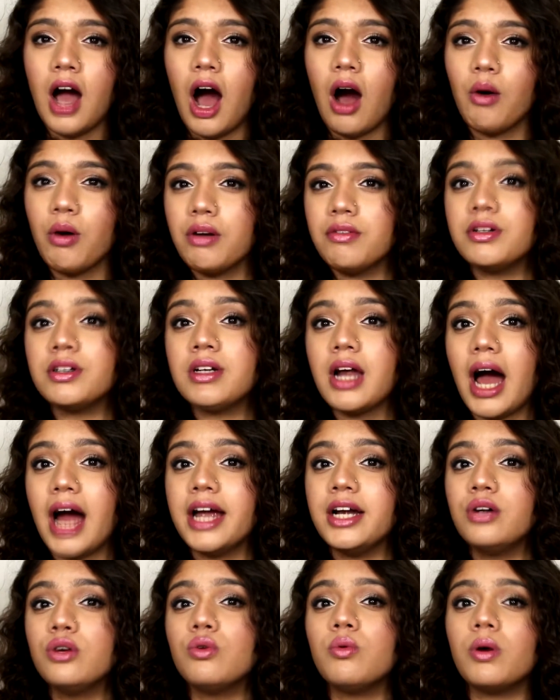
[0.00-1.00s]
However,
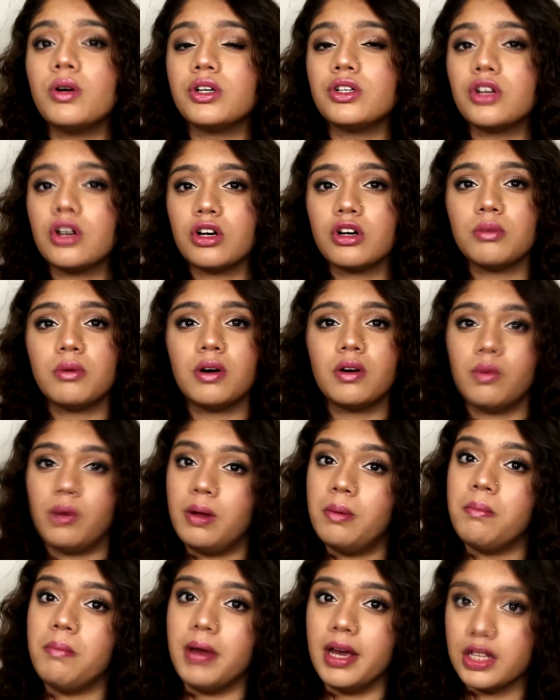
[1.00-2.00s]
I do want to talk about
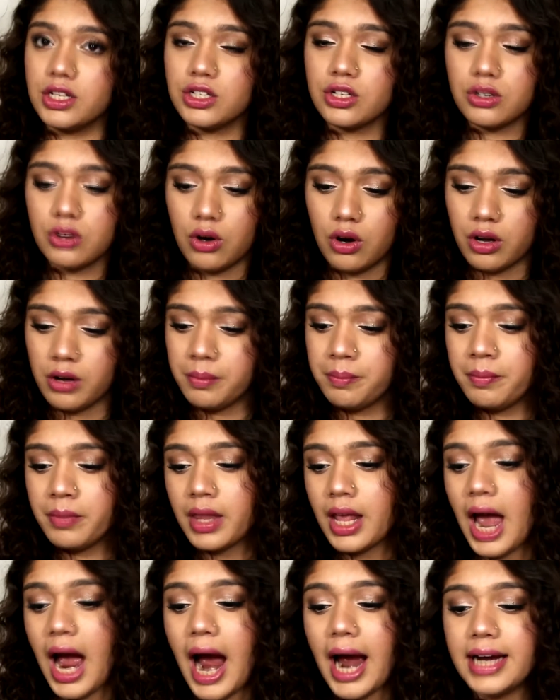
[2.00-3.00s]
one major con.
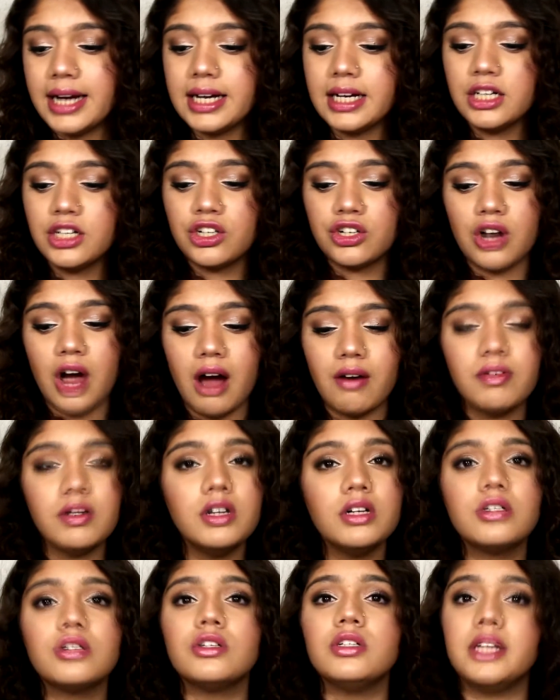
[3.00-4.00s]
I did
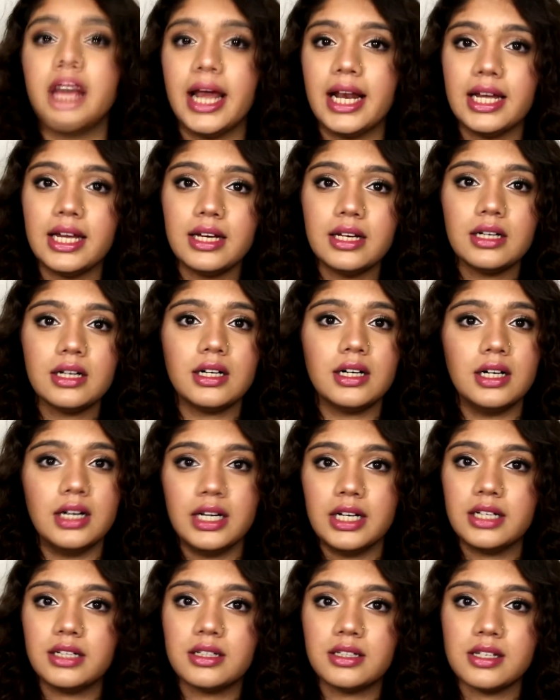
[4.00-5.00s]
travel to Delhi
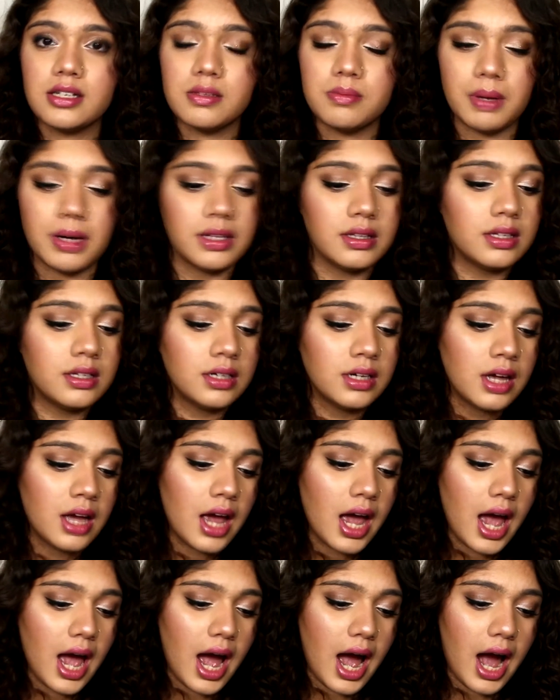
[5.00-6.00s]
earlier this month
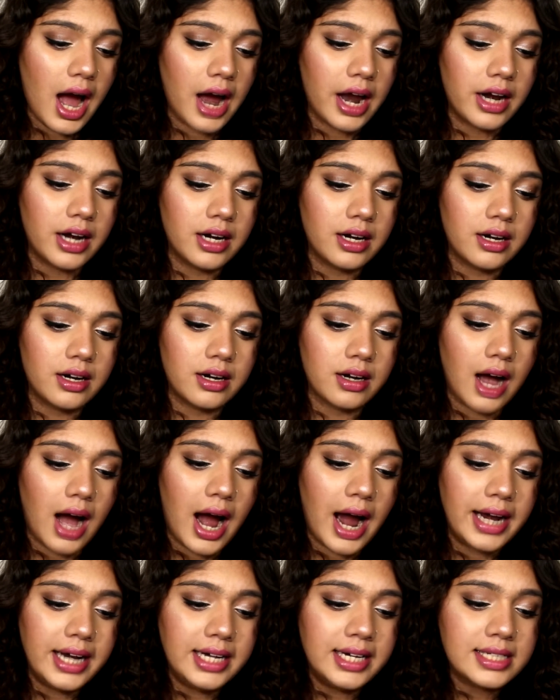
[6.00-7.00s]
and
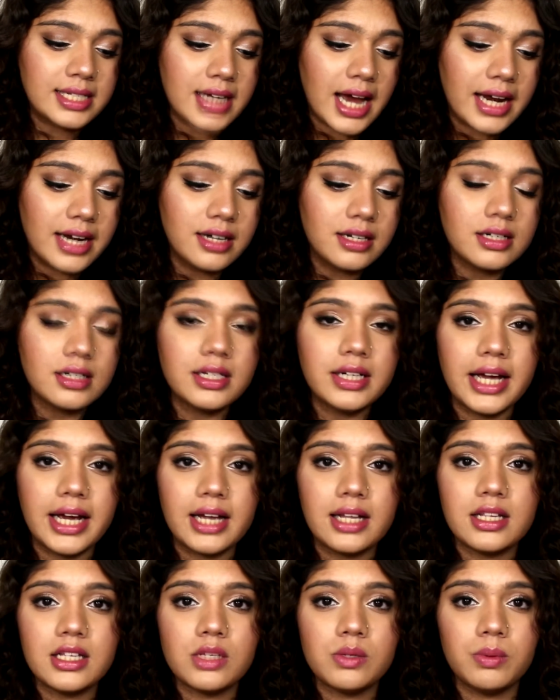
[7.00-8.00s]
I decided to
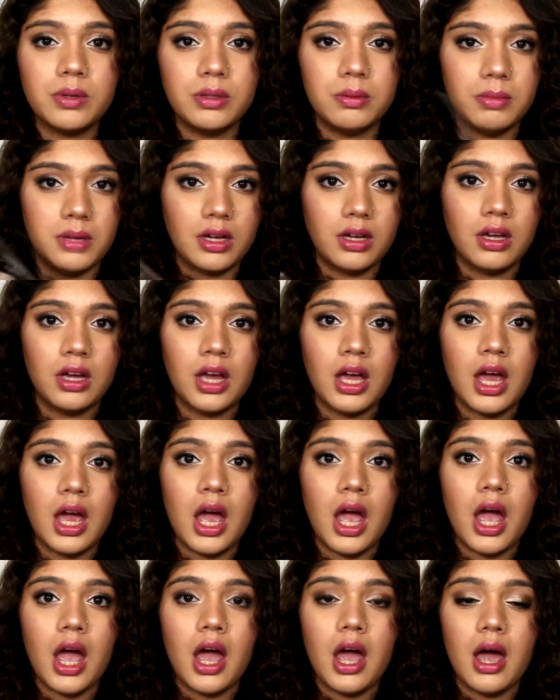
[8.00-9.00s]
take this with me.
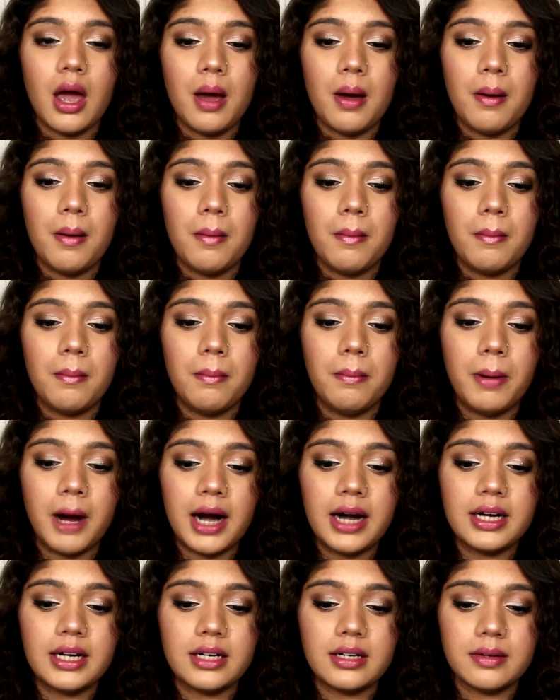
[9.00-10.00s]

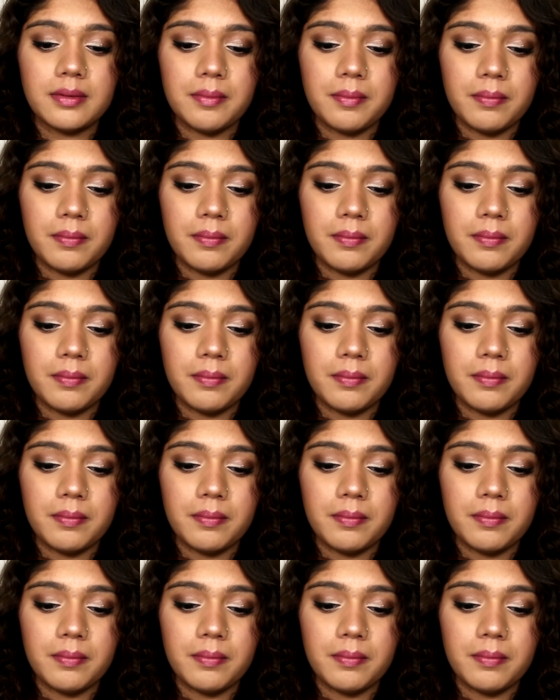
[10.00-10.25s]
But